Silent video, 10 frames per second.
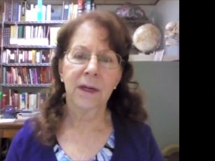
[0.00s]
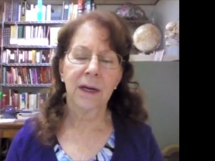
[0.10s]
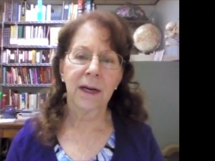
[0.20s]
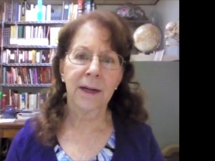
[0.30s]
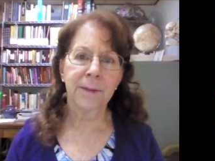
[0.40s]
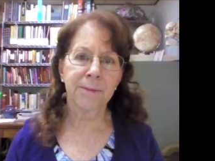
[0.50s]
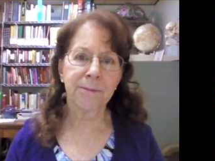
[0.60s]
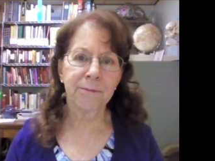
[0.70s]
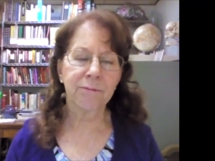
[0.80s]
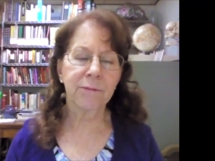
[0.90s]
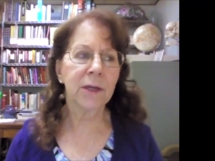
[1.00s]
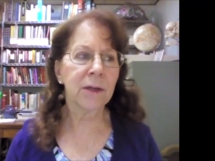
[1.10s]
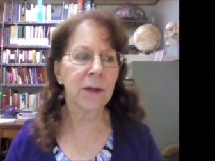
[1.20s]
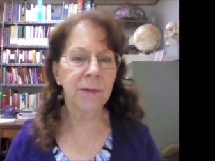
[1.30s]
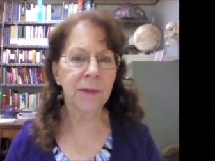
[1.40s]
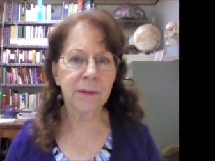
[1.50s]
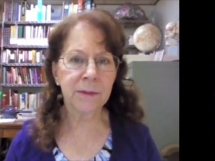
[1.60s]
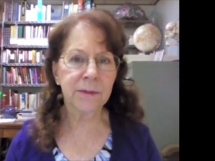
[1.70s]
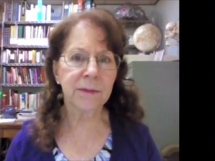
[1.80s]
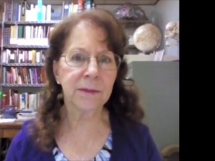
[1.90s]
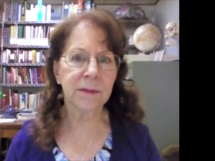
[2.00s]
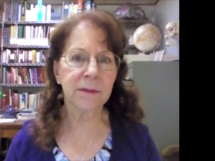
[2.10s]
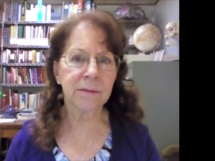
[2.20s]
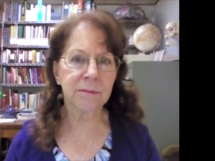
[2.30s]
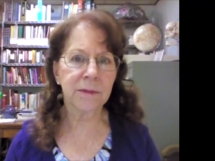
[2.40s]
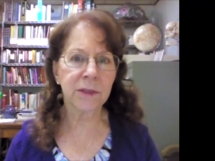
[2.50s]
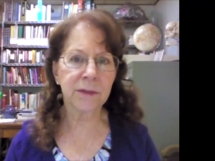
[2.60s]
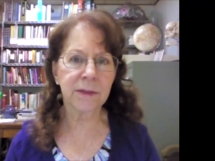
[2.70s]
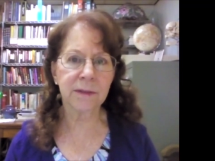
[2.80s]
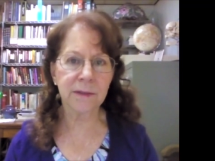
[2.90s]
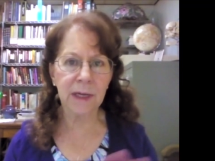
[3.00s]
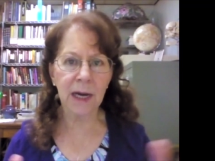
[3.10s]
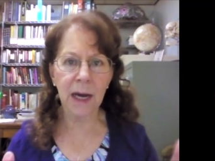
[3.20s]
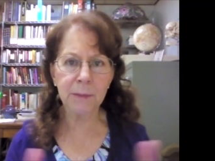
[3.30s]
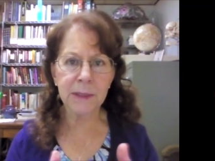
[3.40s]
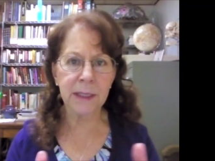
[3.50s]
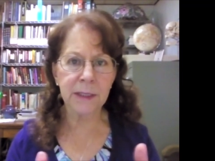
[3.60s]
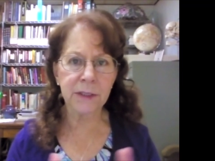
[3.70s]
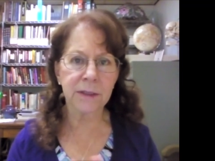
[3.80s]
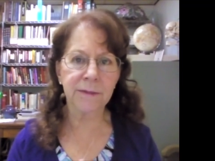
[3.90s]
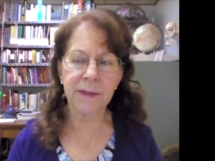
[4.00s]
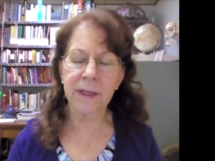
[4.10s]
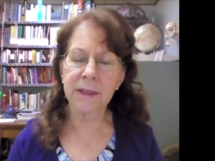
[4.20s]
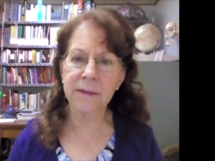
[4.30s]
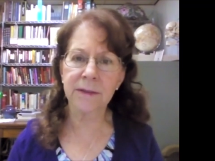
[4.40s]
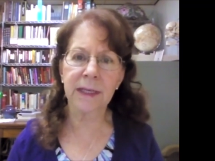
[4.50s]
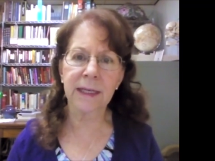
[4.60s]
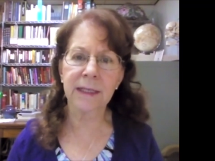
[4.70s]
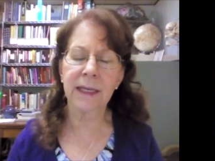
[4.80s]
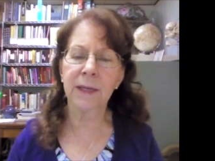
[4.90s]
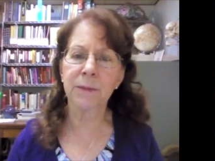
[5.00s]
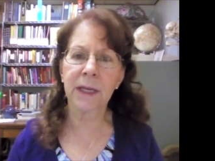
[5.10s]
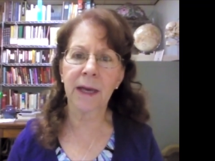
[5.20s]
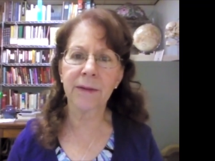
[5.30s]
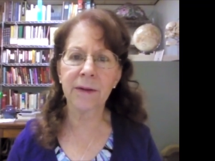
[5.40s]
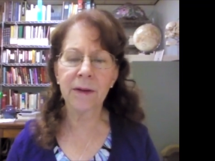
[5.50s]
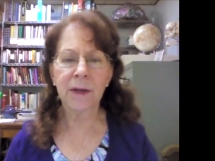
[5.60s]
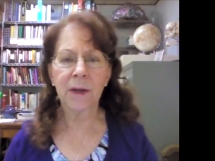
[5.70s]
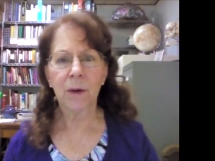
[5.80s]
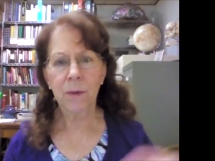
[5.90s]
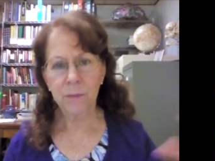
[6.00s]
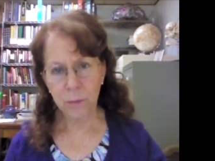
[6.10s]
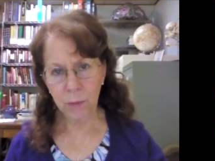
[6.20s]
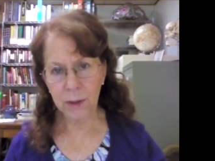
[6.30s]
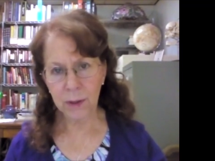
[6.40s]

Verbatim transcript: um, you know, there was just this combination of things that came together, one